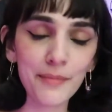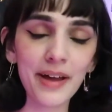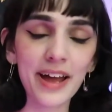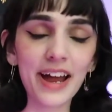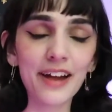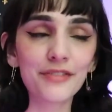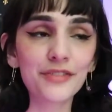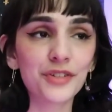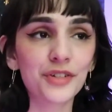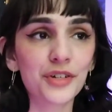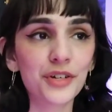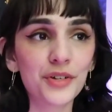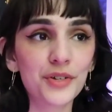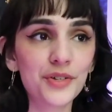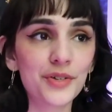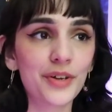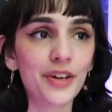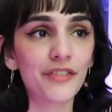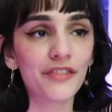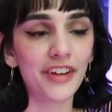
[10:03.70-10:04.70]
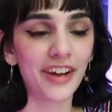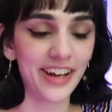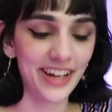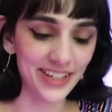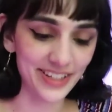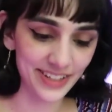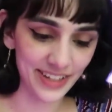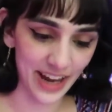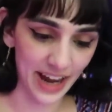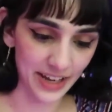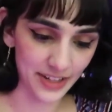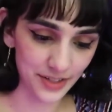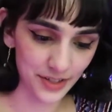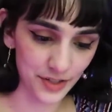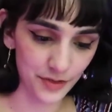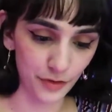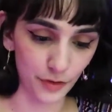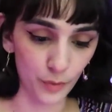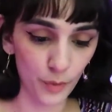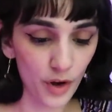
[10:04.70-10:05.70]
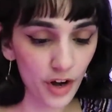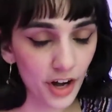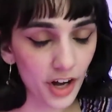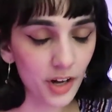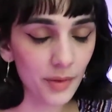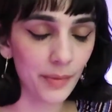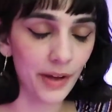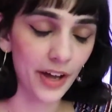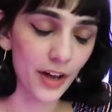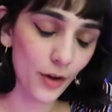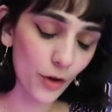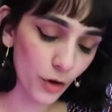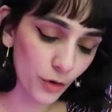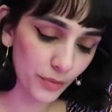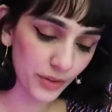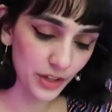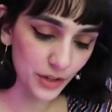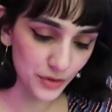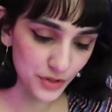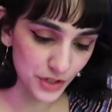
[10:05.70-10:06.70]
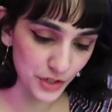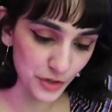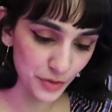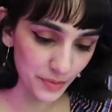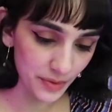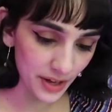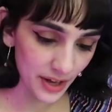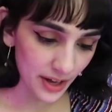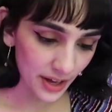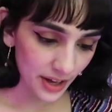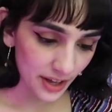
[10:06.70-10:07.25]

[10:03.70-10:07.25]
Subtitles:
my afternoon doing various tasks for work, my home, and YouTube.